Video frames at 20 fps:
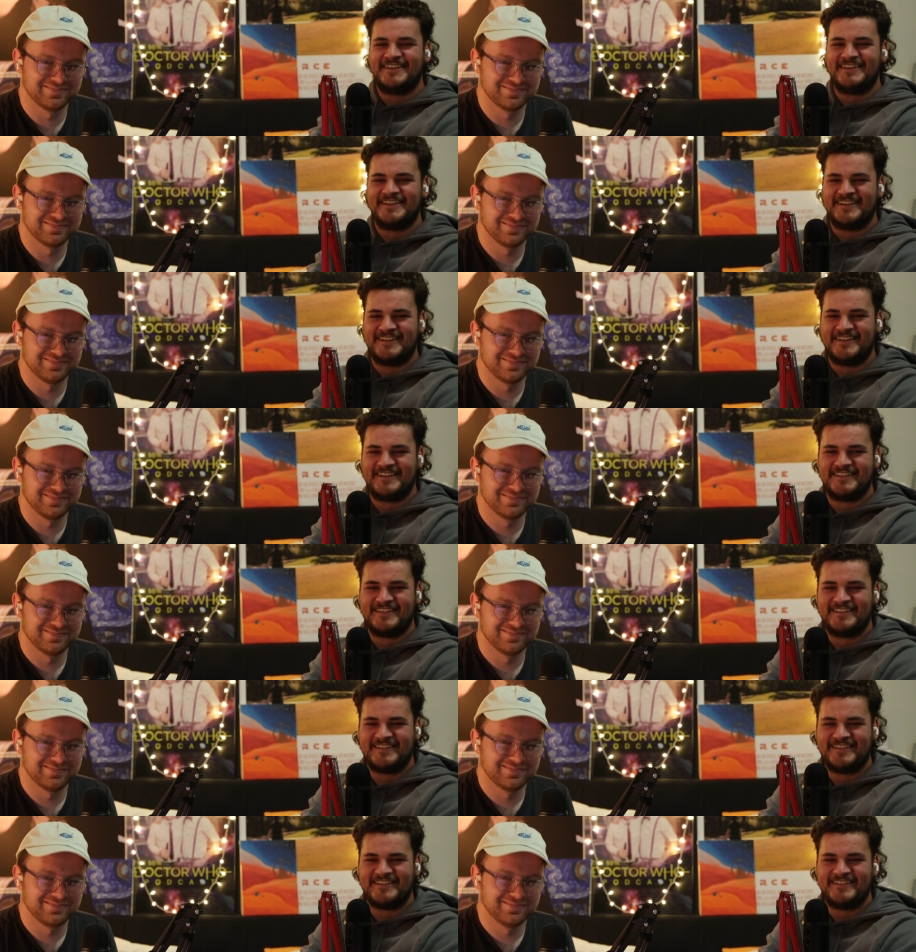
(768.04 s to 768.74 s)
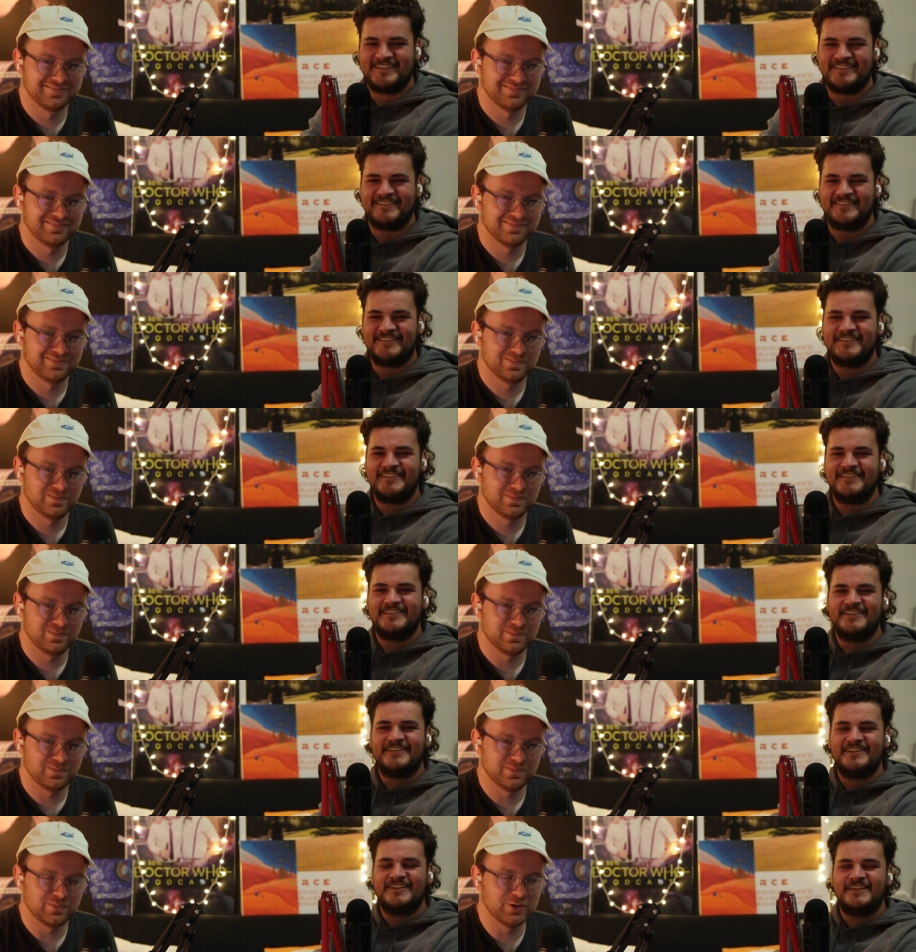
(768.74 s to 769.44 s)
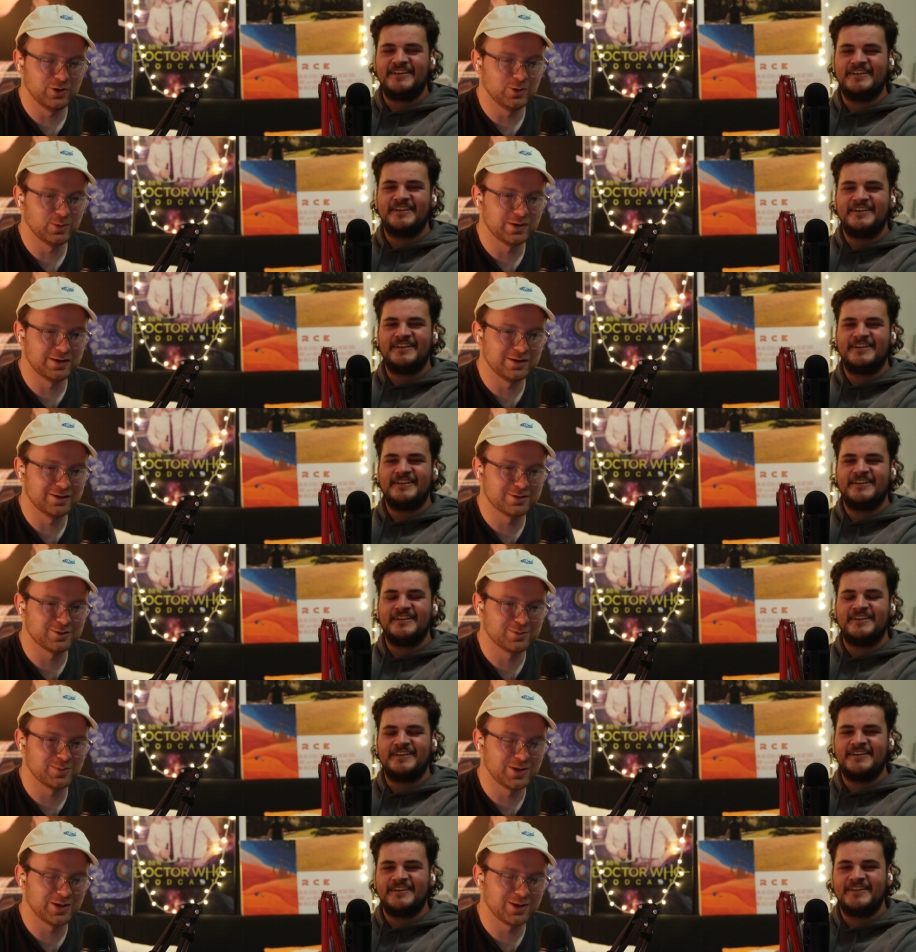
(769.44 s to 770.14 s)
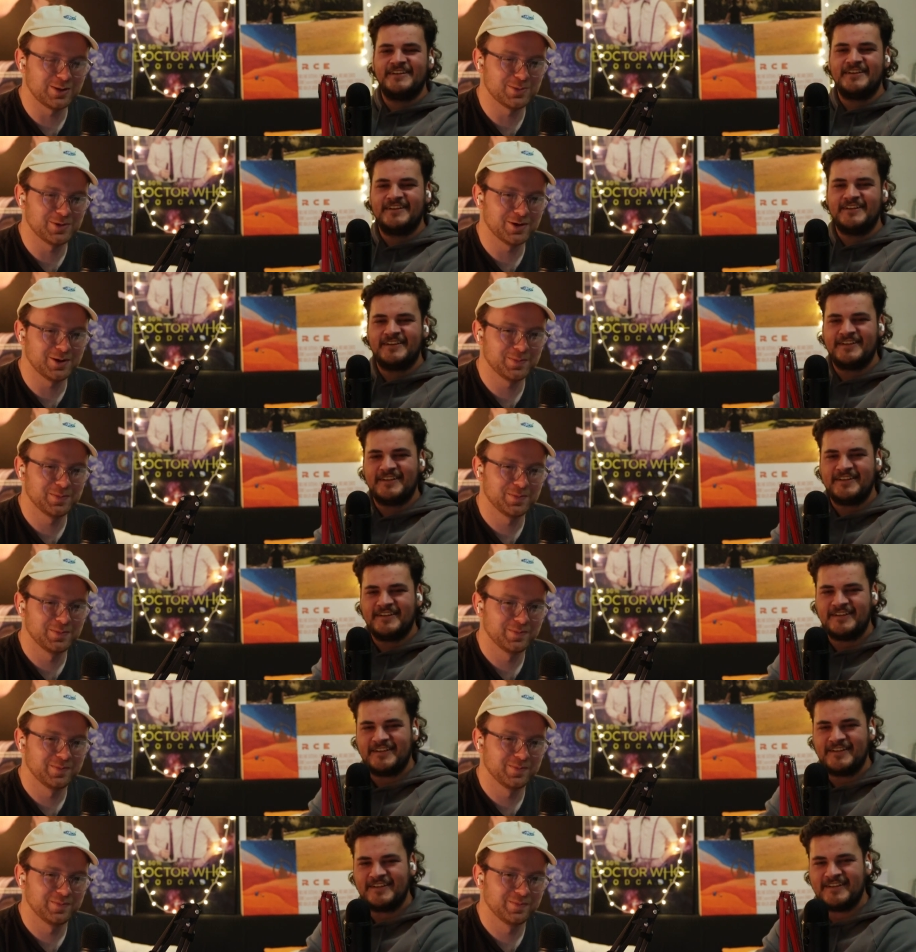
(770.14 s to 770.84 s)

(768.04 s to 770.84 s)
Speaker 1: oh, it's so good. You when you saw me at the pub?